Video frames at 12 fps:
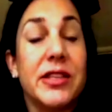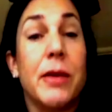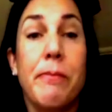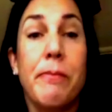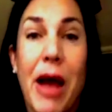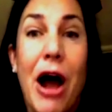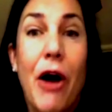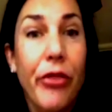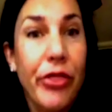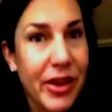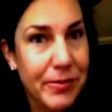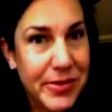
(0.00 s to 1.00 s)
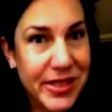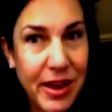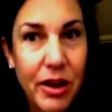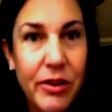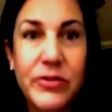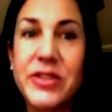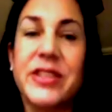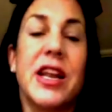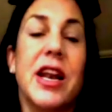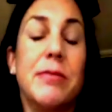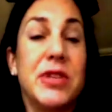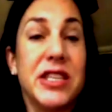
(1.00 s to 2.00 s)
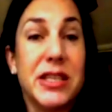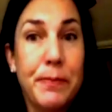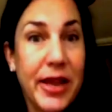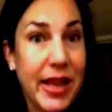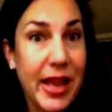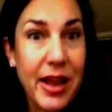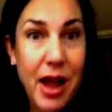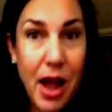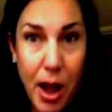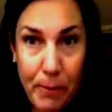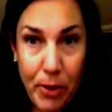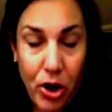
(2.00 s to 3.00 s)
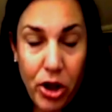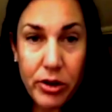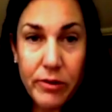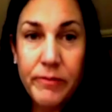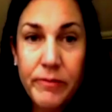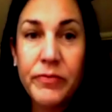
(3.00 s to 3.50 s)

about themselves that I'm just picking up on?